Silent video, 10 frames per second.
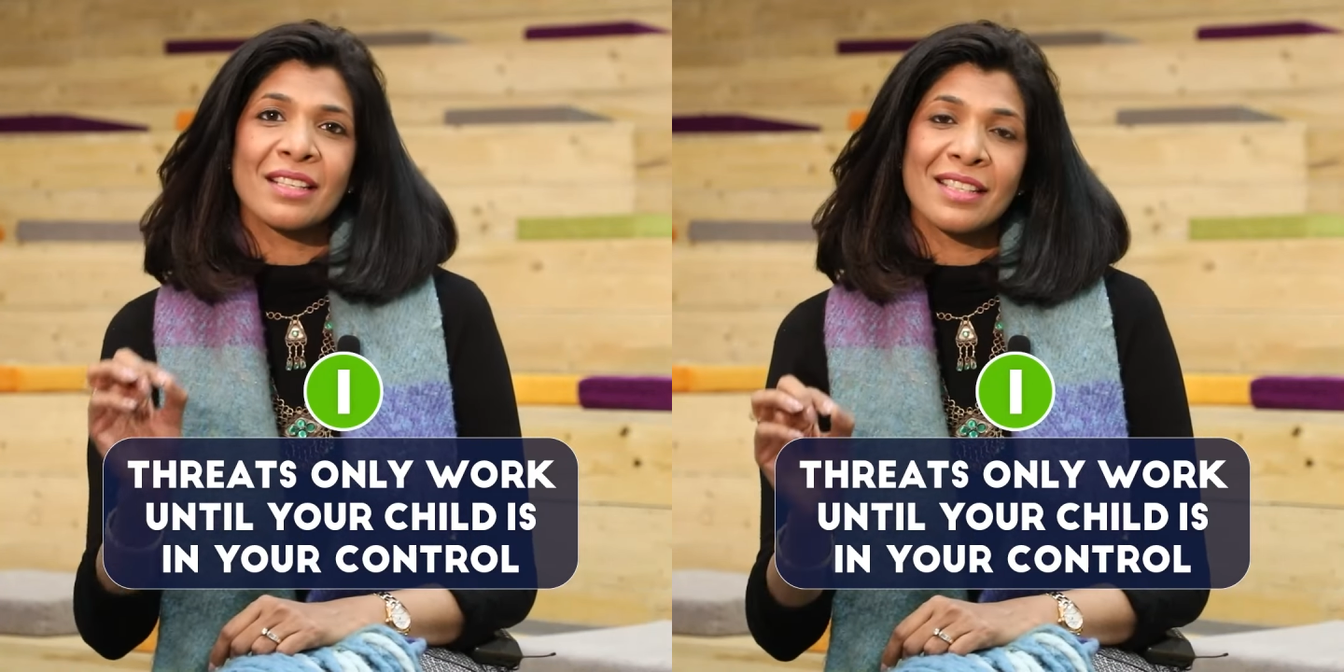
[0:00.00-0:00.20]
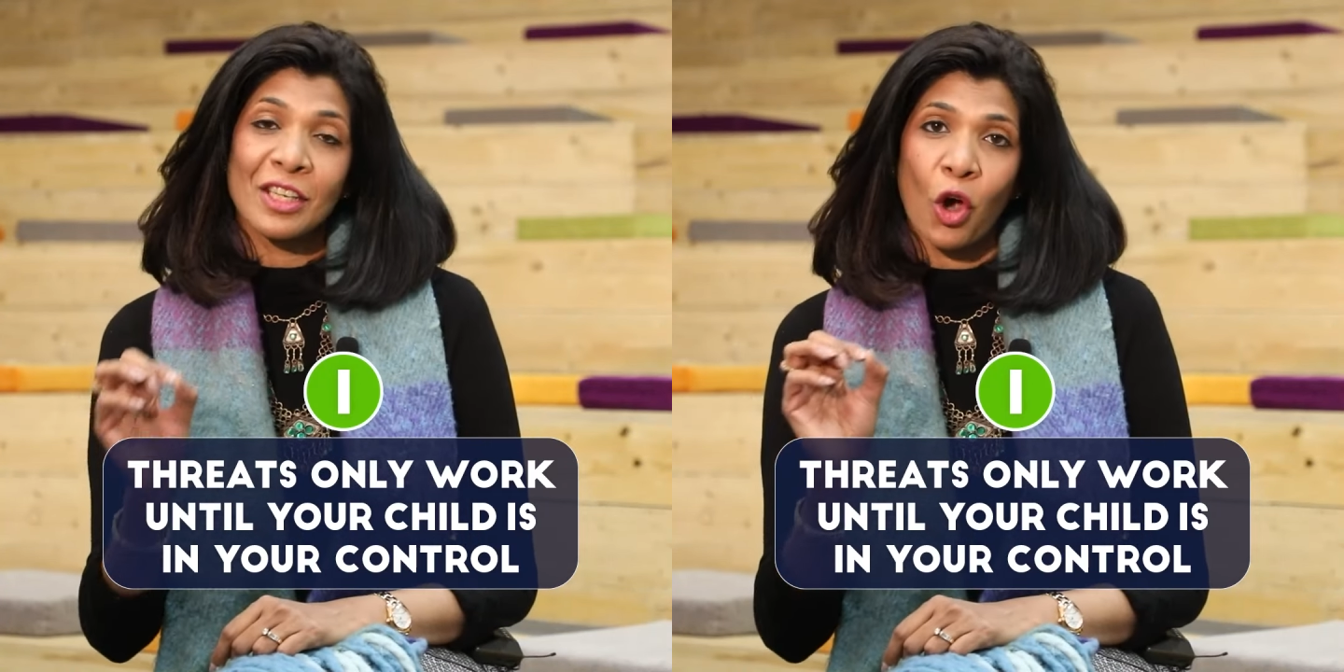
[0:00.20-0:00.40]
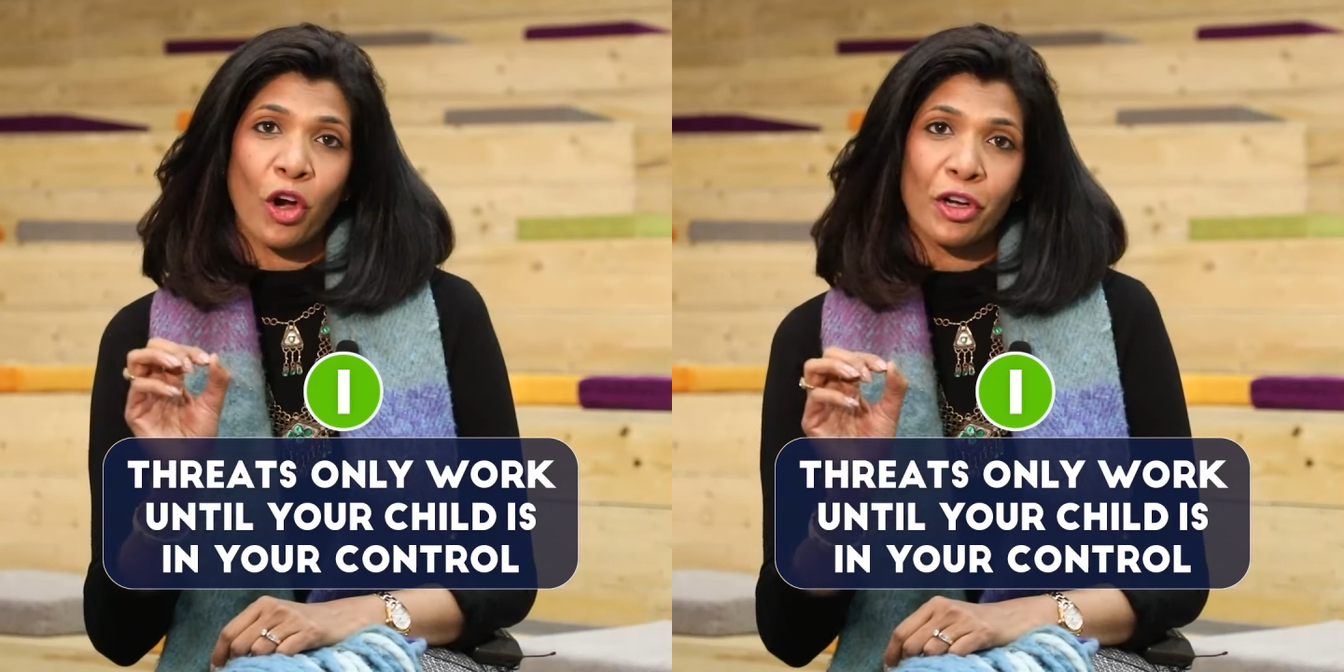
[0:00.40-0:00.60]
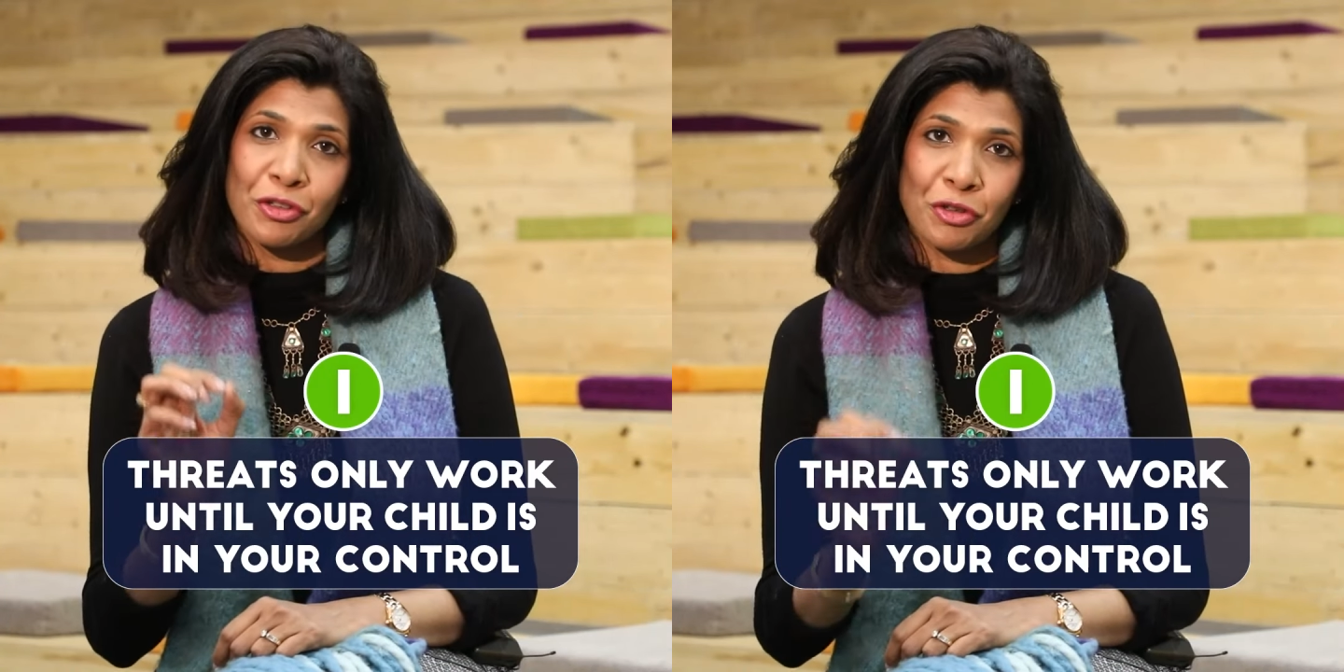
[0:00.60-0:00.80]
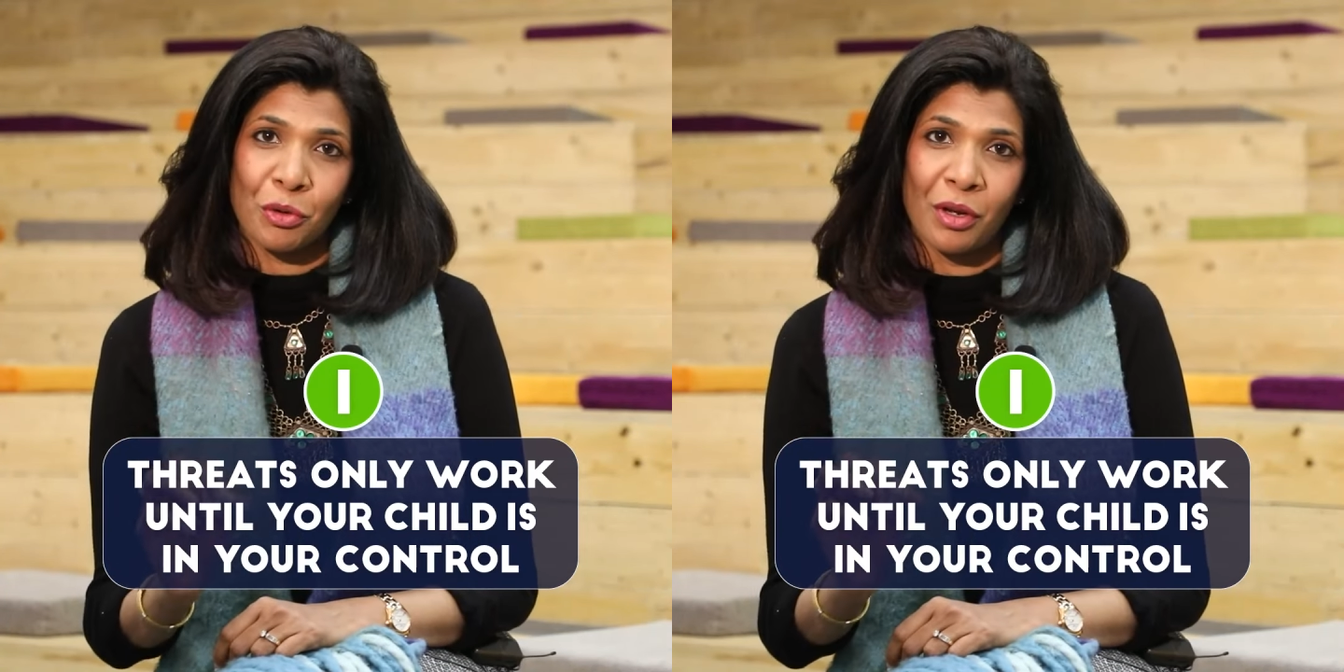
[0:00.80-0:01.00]
is in your
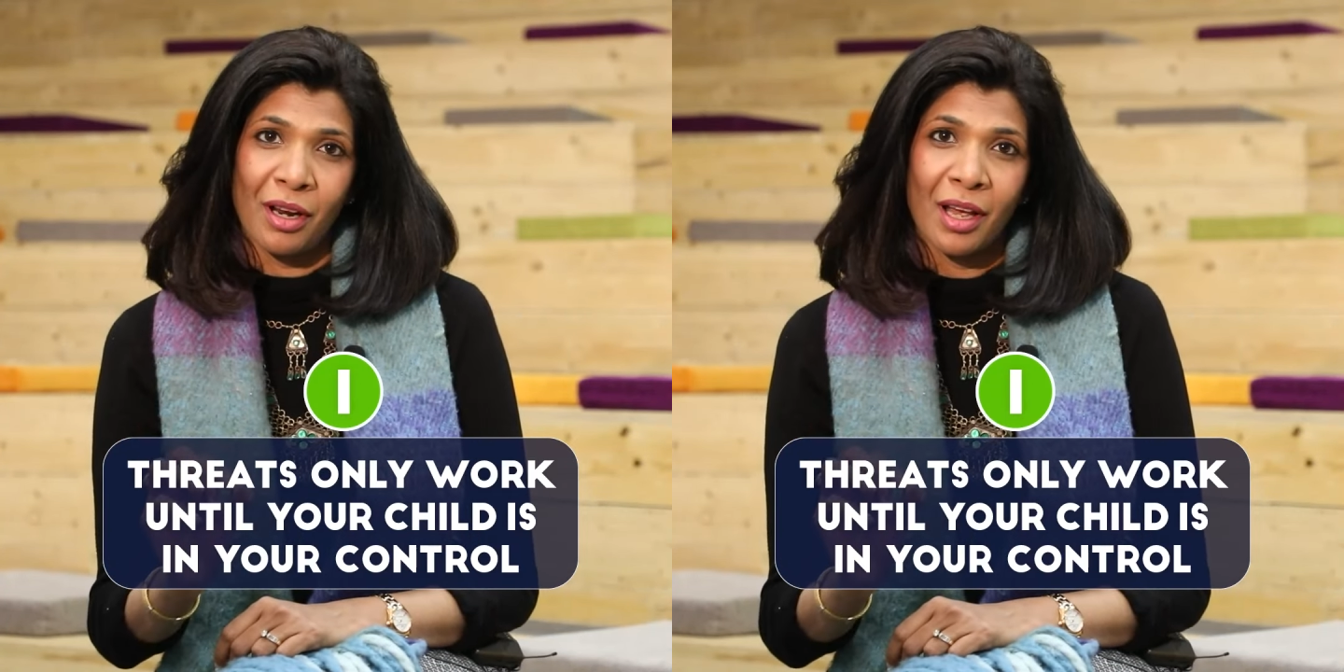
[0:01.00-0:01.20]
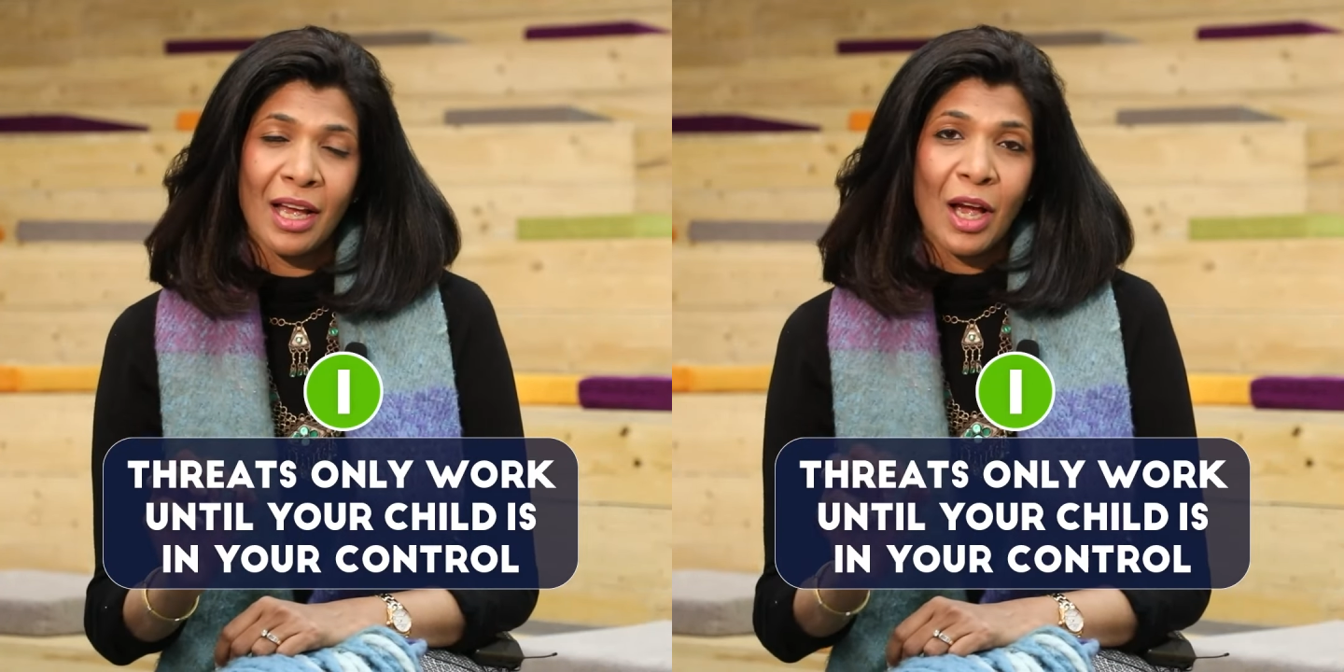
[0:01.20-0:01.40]
control.